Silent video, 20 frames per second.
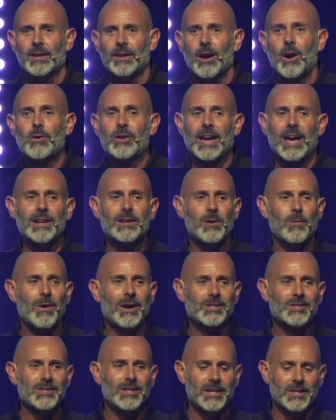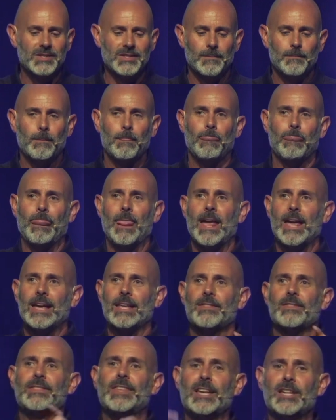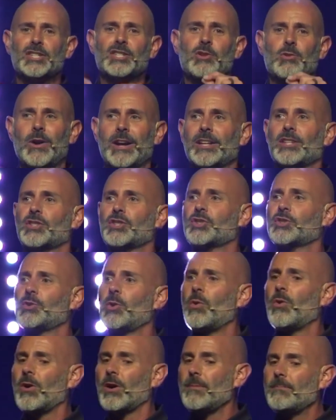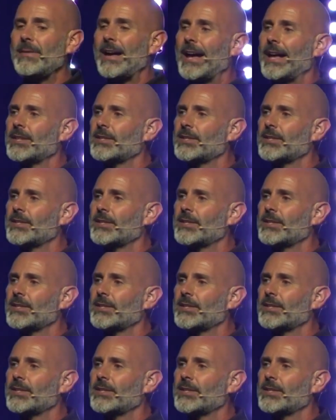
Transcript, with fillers: Okay, now watch this. This great storm has